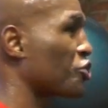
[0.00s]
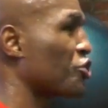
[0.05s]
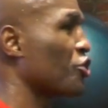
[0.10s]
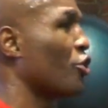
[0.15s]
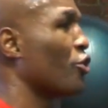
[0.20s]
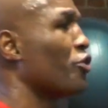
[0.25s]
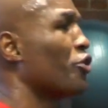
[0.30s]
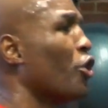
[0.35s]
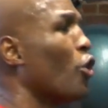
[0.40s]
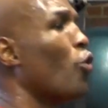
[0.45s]

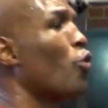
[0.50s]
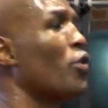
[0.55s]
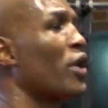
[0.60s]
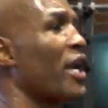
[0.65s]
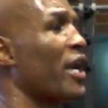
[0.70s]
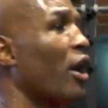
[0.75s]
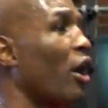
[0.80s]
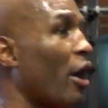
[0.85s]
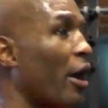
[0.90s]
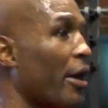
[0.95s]
still know who
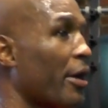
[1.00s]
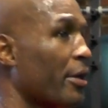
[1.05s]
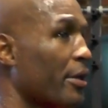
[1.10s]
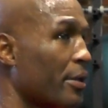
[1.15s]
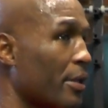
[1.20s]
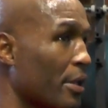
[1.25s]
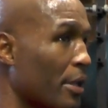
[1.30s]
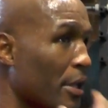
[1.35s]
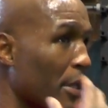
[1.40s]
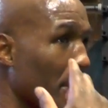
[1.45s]
they are.
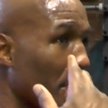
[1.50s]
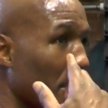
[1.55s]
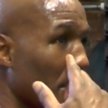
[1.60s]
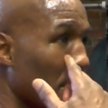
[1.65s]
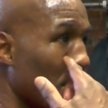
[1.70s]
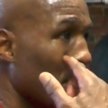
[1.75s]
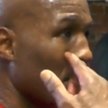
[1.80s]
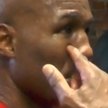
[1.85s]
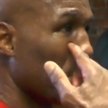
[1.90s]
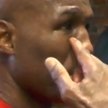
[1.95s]

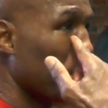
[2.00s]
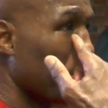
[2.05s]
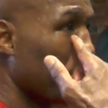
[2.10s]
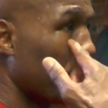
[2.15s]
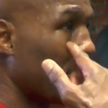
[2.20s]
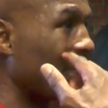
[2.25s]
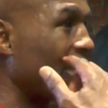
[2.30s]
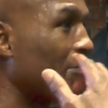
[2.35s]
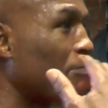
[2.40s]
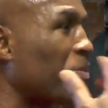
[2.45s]

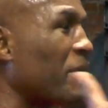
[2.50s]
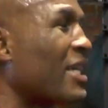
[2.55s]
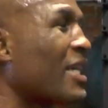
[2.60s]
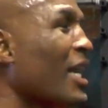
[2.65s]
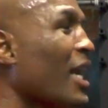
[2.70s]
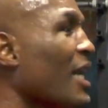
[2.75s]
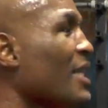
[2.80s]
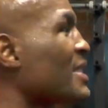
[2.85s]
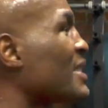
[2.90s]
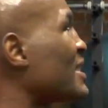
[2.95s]
But
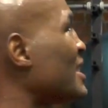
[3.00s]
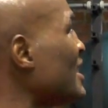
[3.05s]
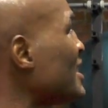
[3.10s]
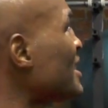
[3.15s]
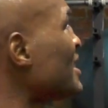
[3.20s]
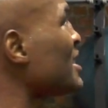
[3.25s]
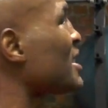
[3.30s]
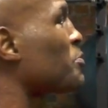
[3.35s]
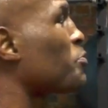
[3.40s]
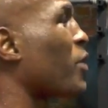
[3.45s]
because
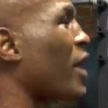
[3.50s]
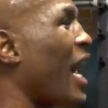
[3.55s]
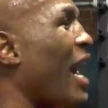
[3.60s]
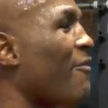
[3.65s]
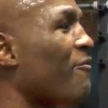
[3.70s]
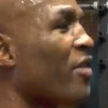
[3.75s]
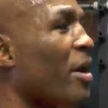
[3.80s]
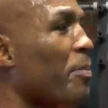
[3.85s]
this is what I